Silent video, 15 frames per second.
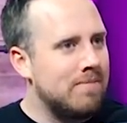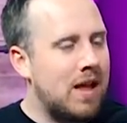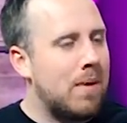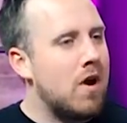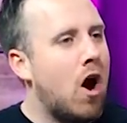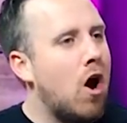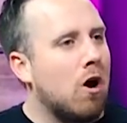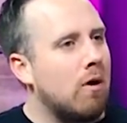that
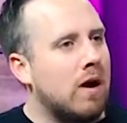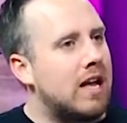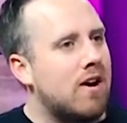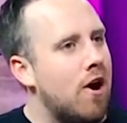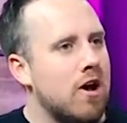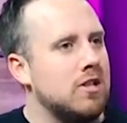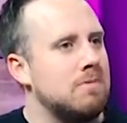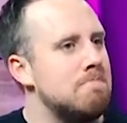would already
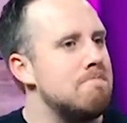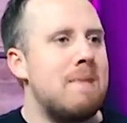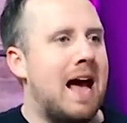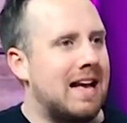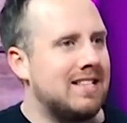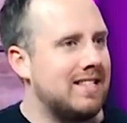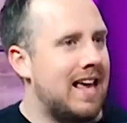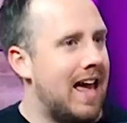cause
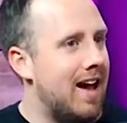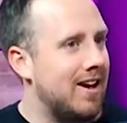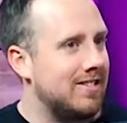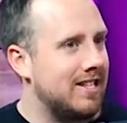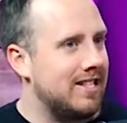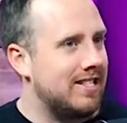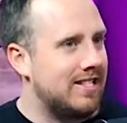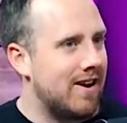mass
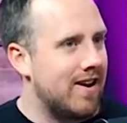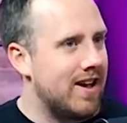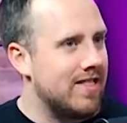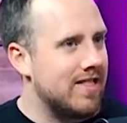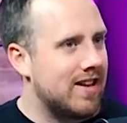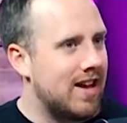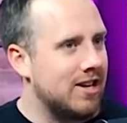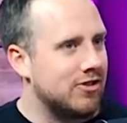chaos and hysteria
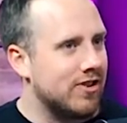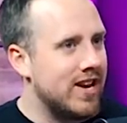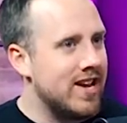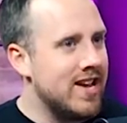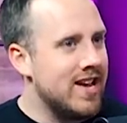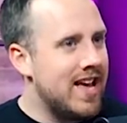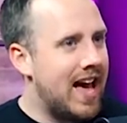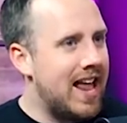in the country.